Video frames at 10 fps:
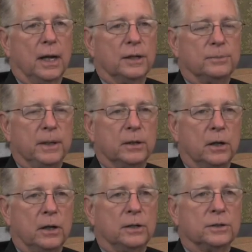is
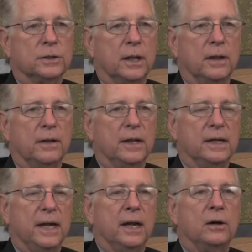because the
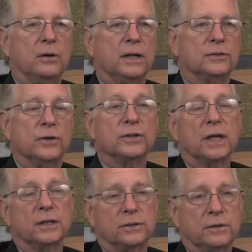nail is very
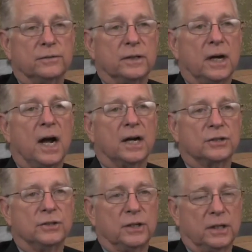sensitive to
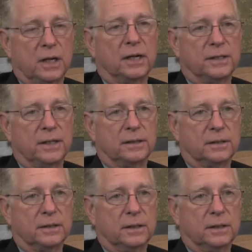oxygen content.